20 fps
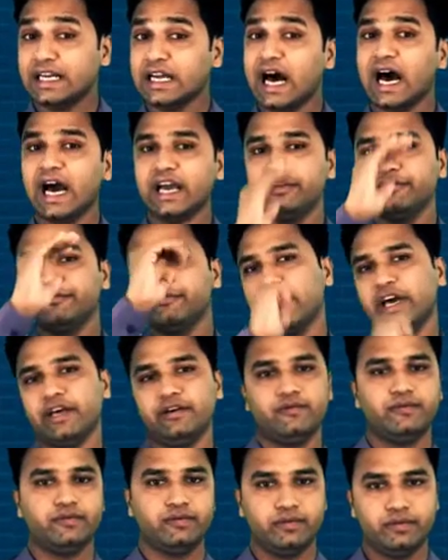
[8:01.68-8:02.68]
and height
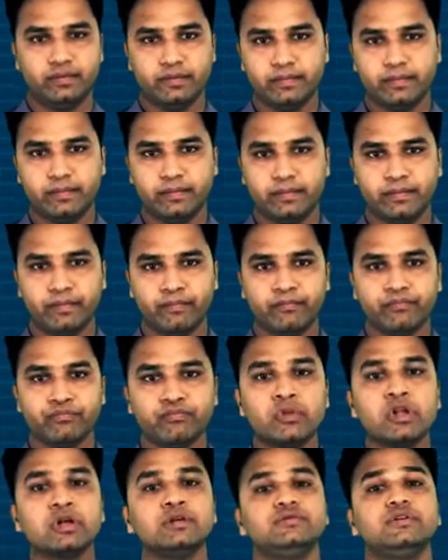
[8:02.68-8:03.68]
5.
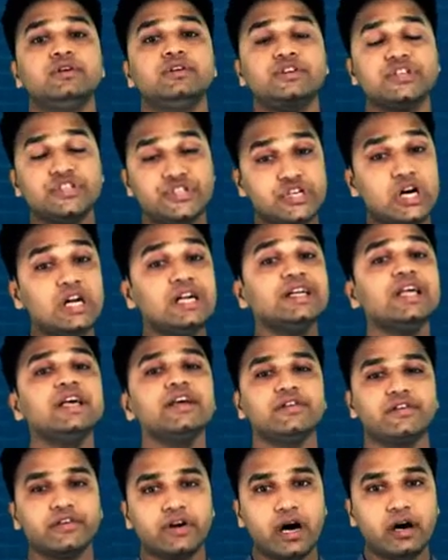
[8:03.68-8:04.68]
The
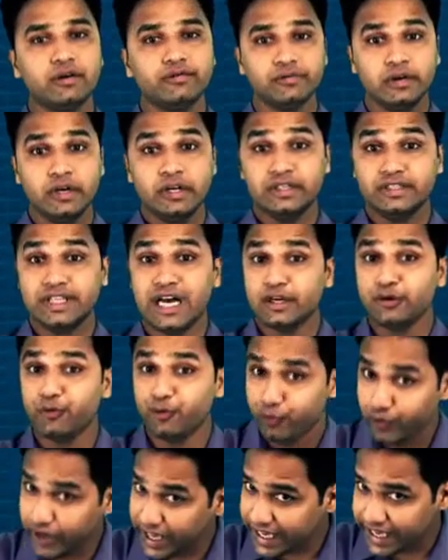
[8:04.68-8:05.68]
resulting graph
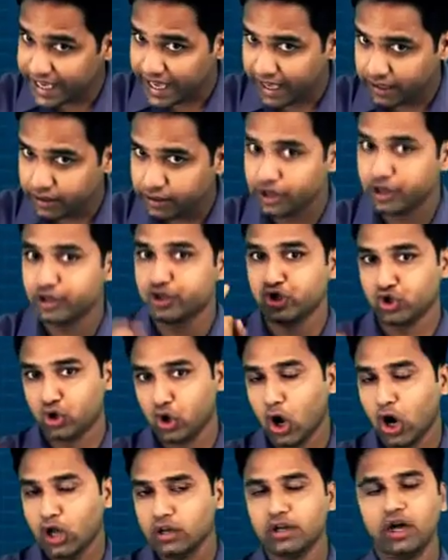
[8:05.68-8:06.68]
that we get is
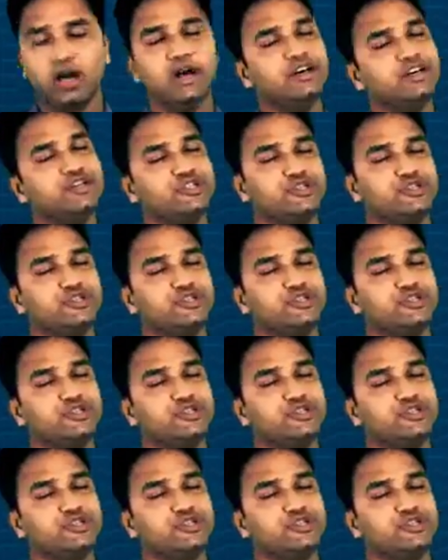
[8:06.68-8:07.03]
called a